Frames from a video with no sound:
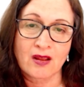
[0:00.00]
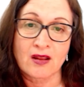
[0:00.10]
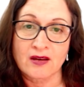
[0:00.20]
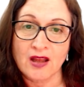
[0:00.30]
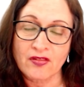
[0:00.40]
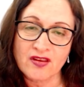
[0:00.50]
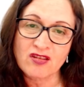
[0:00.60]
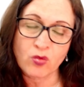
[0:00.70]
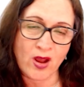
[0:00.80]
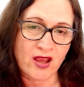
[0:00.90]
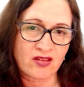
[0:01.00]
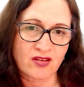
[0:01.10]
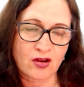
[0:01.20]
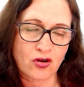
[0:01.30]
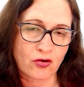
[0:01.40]
Now this way is
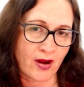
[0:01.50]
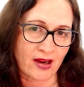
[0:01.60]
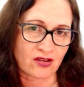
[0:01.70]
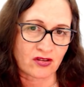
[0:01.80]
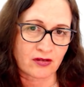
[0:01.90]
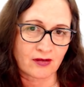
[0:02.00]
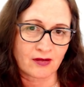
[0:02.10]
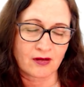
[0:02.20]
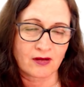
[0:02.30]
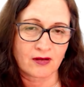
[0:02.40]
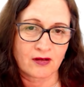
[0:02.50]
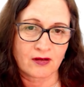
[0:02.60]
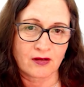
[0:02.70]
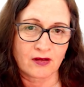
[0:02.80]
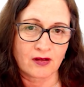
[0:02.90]
incorrect.
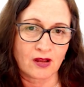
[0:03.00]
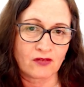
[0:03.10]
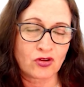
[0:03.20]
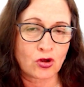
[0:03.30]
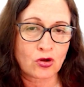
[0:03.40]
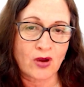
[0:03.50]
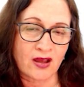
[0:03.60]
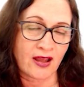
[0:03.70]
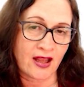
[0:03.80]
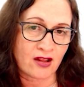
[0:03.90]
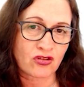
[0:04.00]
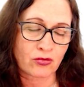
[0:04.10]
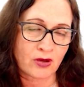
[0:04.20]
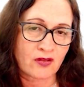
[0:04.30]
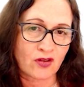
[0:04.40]
If you are
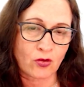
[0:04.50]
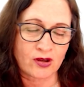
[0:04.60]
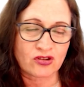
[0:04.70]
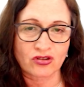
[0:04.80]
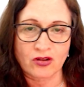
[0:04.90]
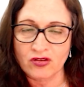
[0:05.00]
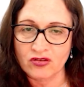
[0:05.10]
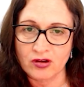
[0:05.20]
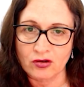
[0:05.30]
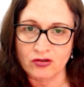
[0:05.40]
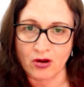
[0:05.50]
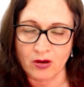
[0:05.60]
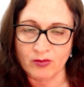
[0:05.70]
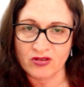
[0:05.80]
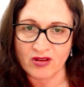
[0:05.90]
answering the questions to your
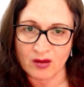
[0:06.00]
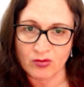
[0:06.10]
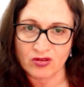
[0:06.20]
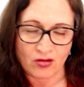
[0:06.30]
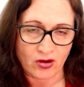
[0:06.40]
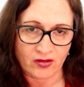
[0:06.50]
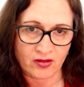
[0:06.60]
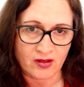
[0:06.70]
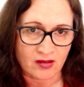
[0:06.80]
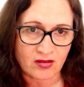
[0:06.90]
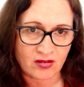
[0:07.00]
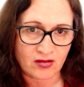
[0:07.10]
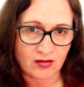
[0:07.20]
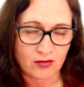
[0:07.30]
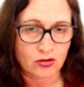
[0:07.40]
times tables like
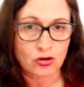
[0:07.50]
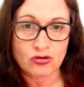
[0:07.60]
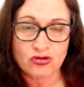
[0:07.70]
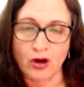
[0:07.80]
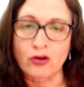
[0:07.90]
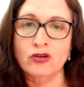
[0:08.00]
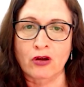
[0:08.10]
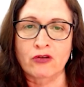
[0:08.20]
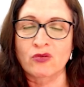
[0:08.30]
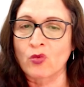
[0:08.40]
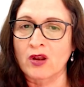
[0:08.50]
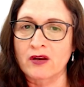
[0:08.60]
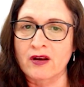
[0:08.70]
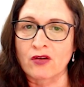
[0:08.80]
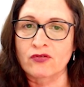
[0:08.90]
this, you don't know them well
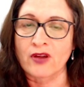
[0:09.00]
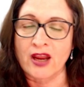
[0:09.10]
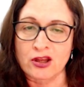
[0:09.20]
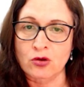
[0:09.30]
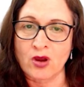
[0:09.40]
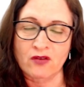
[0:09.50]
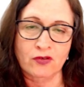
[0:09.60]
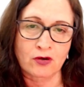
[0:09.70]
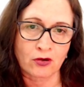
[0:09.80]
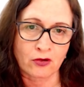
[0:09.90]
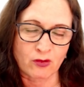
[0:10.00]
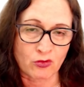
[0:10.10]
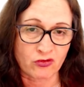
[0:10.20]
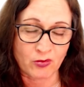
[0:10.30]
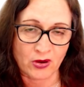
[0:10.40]
enough and you haven't learnt them
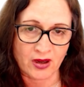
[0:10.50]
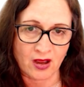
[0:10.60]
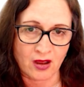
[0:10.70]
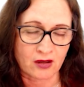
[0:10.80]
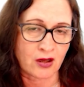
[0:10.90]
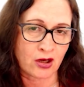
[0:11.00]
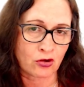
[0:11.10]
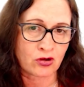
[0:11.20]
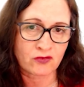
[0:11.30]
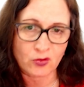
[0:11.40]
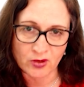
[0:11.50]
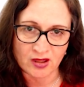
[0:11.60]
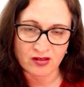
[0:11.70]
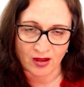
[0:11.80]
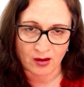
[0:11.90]
off by heart. And I'll give you an
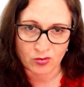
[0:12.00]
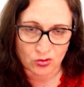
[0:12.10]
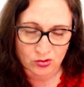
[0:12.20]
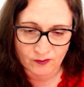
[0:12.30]
example.